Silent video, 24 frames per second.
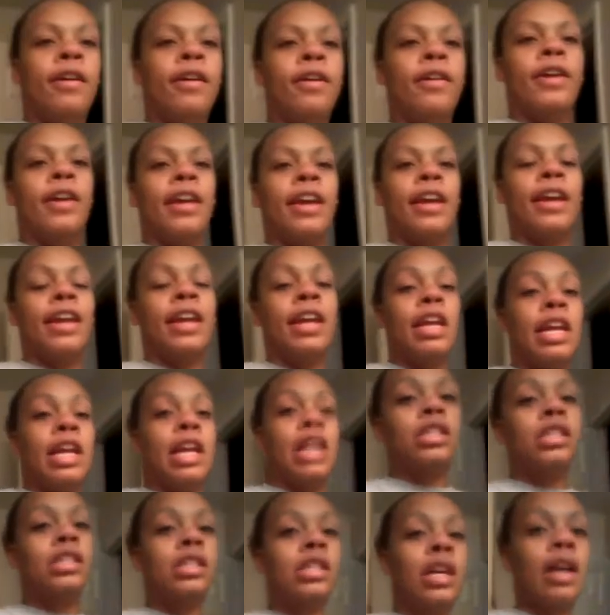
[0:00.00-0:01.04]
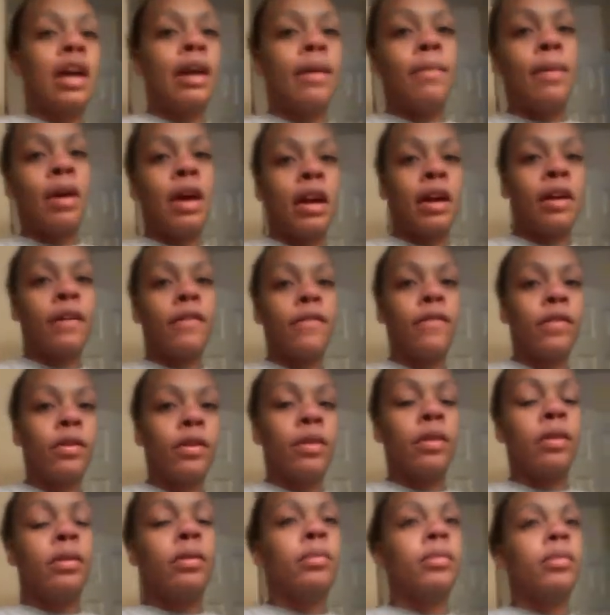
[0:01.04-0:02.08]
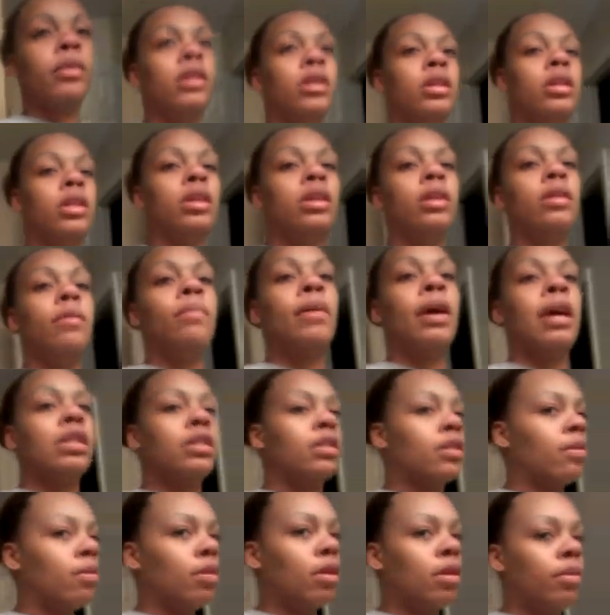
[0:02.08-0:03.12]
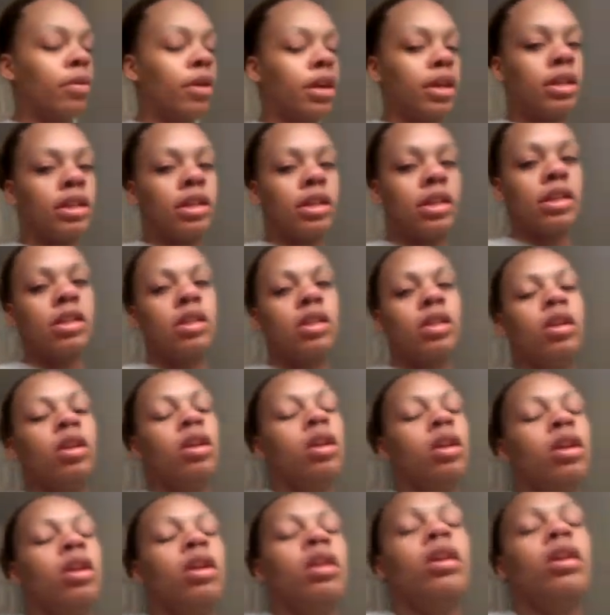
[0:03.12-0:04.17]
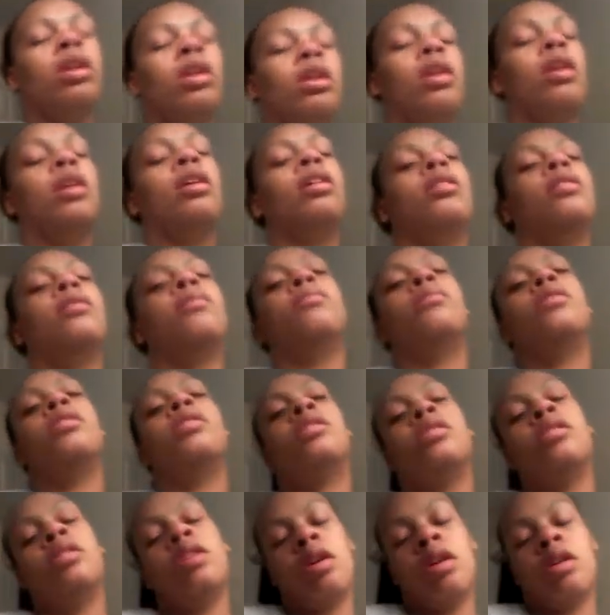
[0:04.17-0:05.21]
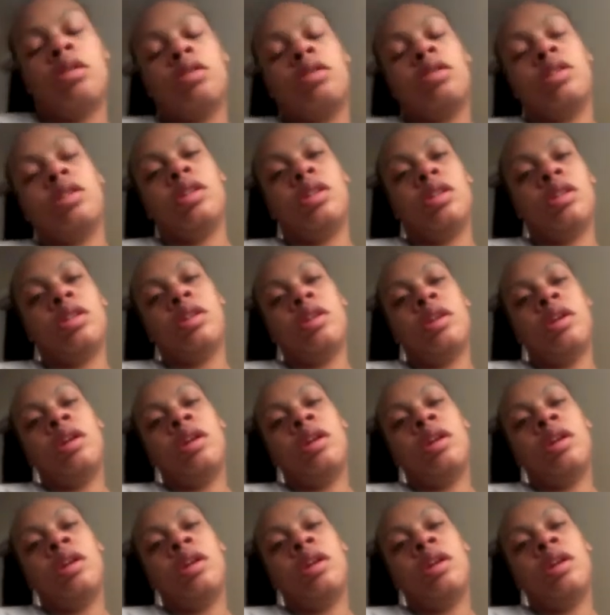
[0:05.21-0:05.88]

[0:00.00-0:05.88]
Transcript: Okay, I just got back from basketball practice and I am exhausted.